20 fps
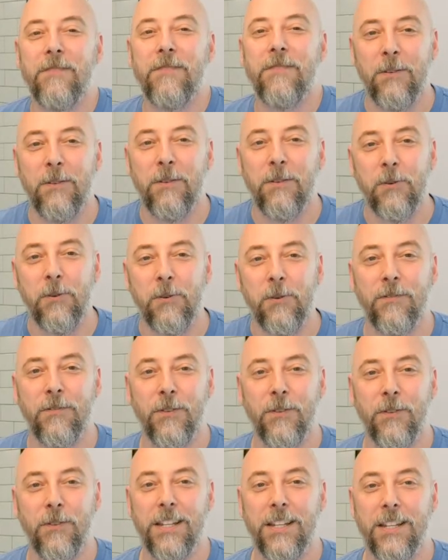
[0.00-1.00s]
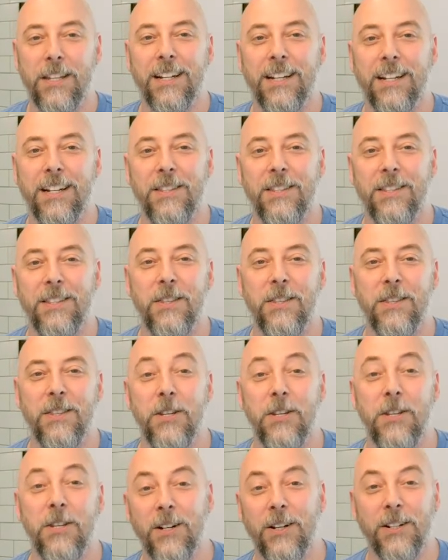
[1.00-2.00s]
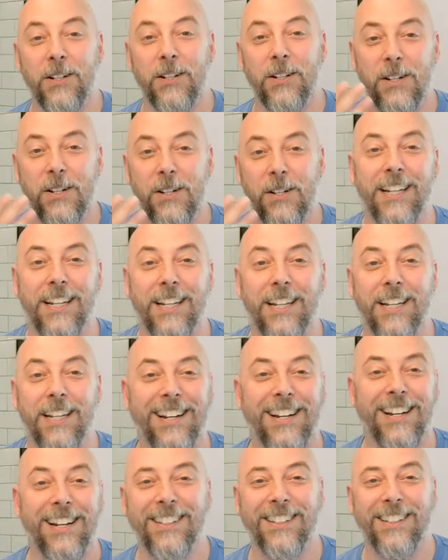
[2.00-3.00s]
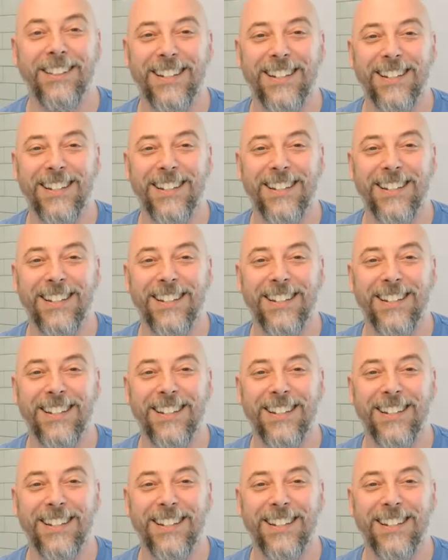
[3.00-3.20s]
going for the young, clean cut look.